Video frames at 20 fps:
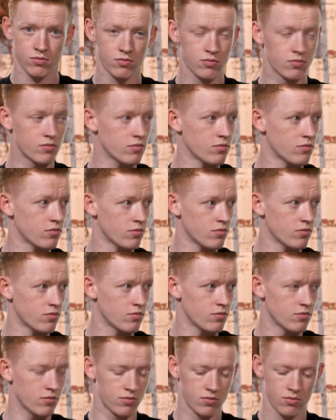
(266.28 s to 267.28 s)

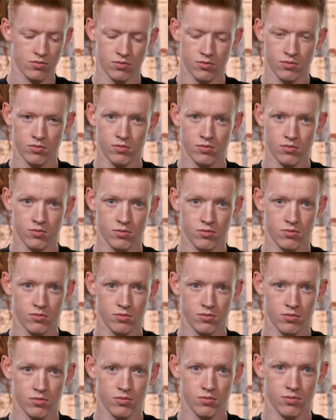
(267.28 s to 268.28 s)

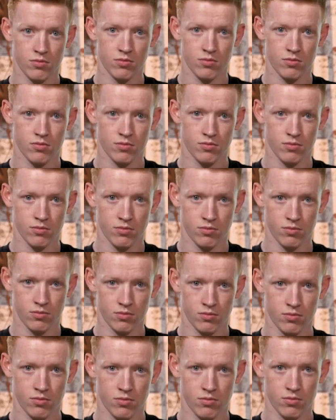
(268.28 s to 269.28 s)

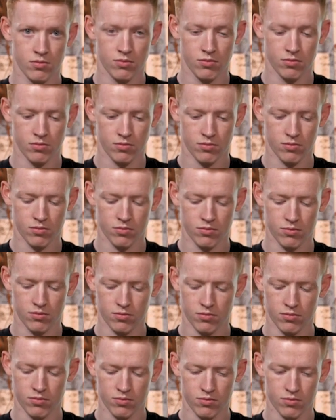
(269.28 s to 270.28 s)

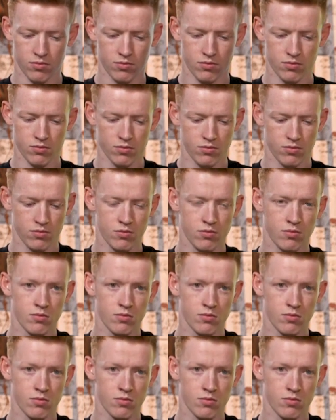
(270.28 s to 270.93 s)
(silent)